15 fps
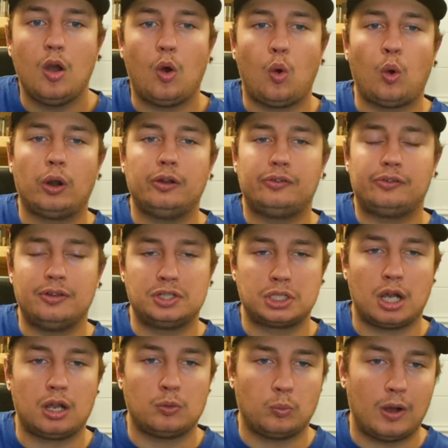Or is
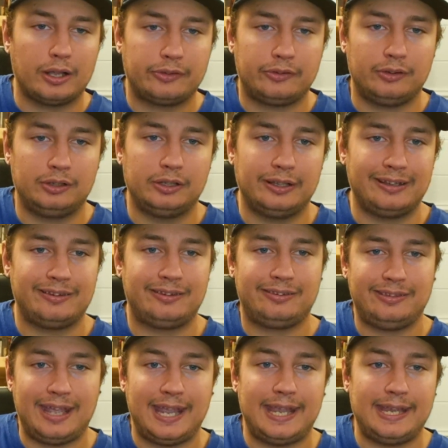Deshaun Watson going to
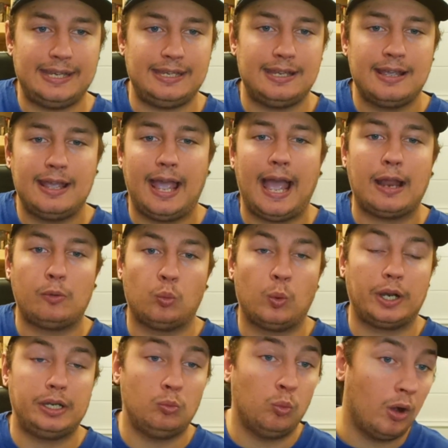stay at
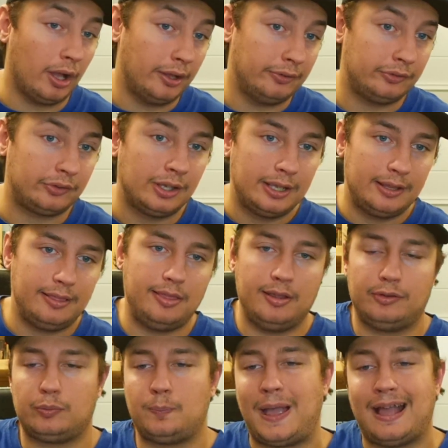what he was
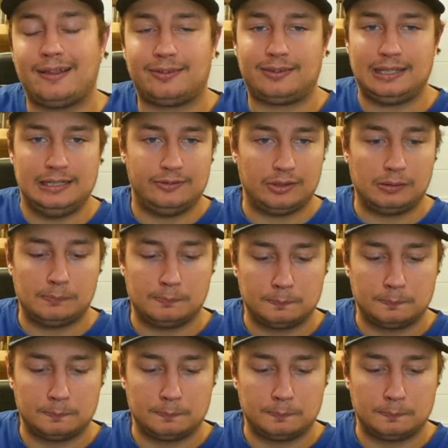this past season?